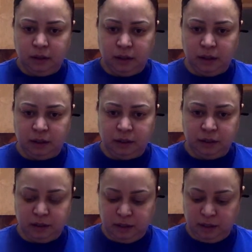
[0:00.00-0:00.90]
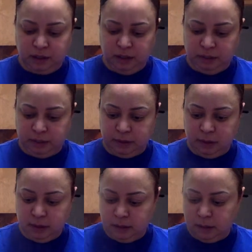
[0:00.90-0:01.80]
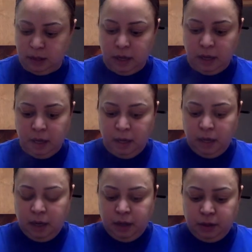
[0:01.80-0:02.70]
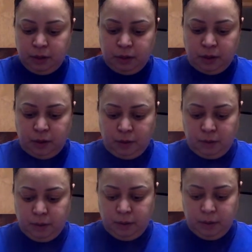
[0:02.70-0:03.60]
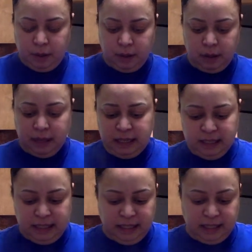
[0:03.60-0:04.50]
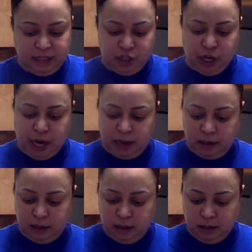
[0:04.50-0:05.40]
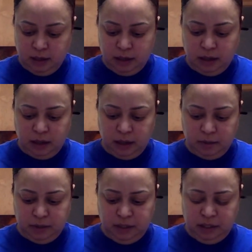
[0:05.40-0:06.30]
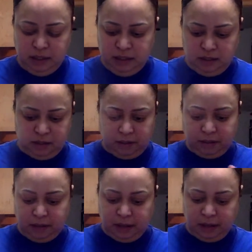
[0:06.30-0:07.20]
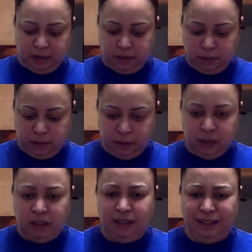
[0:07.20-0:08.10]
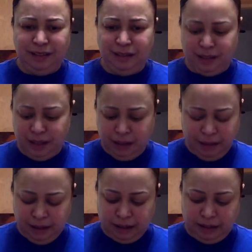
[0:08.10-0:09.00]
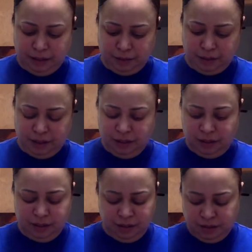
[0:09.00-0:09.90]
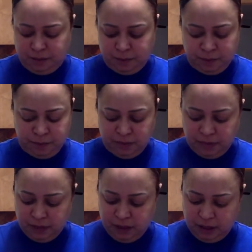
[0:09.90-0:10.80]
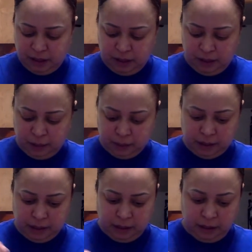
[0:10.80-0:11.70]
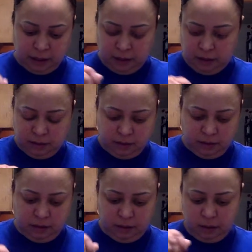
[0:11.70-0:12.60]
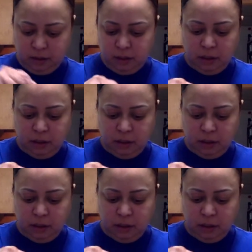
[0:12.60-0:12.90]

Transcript: Gosh, steaming. So, let's eat and chat. But let's let this cool down a little bit. Get all this. I'm not gonna eat all this. The heck was I thinking? Jeez.